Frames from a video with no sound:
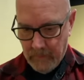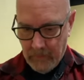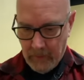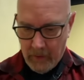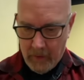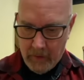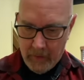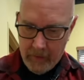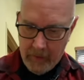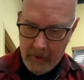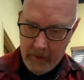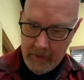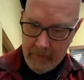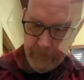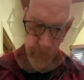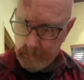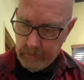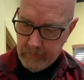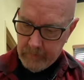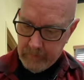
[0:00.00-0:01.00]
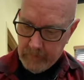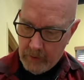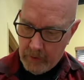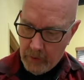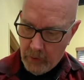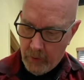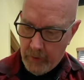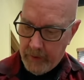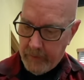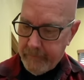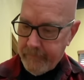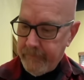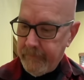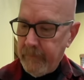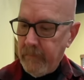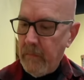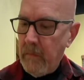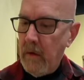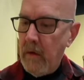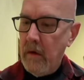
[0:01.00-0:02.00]
All right, annoying.
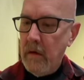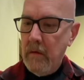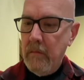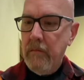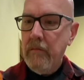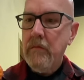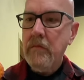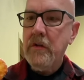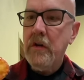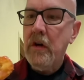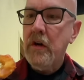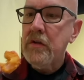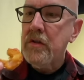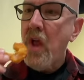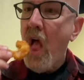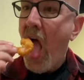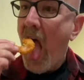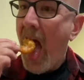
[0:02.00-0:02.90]
Cheers.